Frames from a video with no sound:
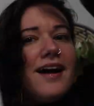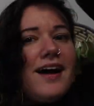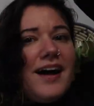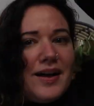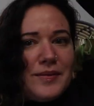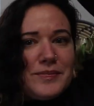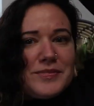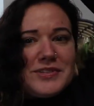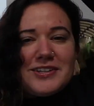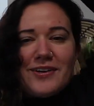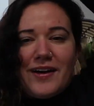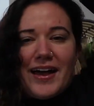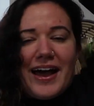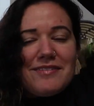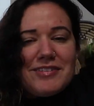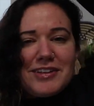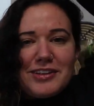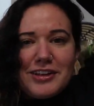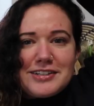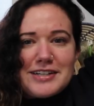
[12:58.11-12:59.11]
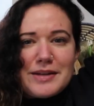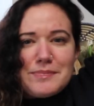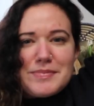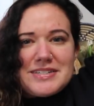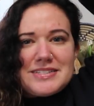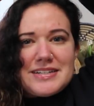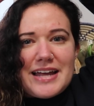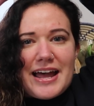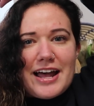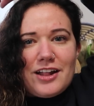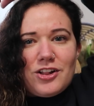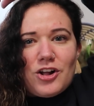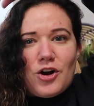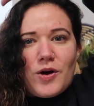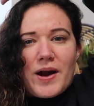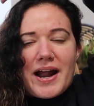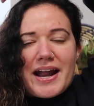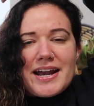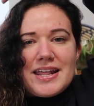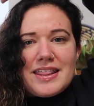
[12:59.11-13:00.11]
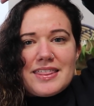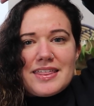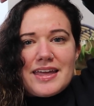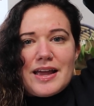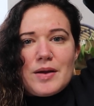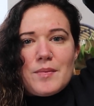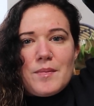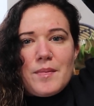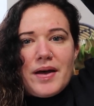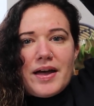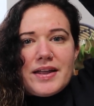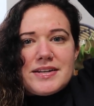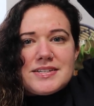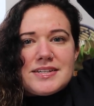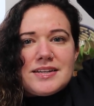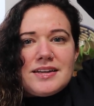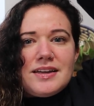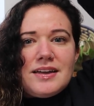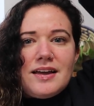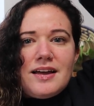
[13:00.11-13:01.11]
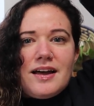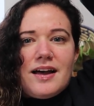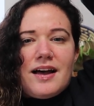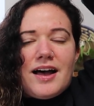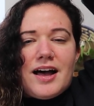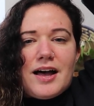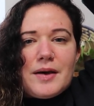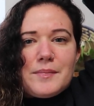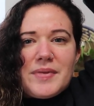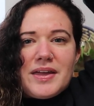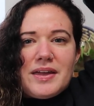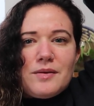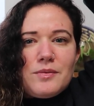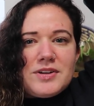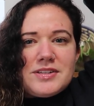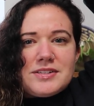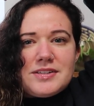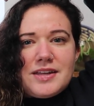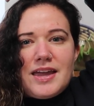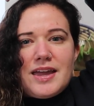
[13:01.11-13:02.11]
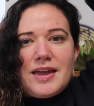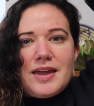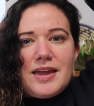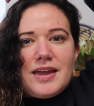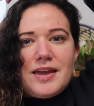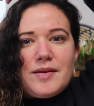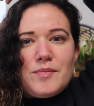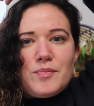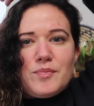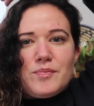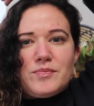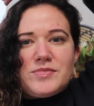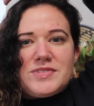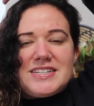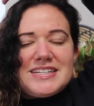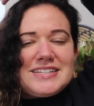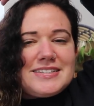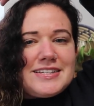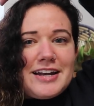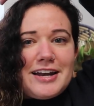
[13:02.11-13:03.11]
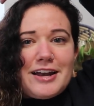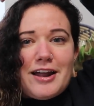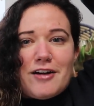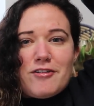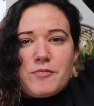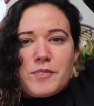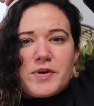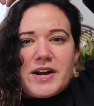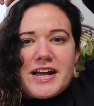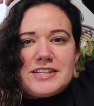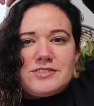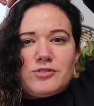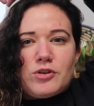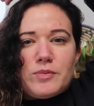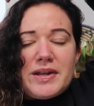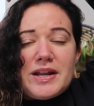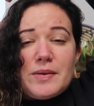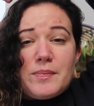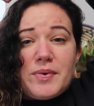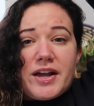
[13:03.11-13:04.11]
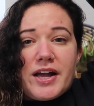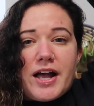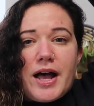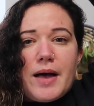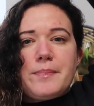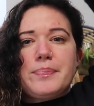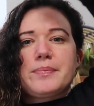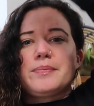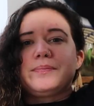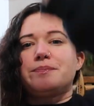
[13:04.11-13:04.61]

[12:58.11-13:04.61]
So I haven't looked up a style or anything, but it was a decent enough price for me to pick up.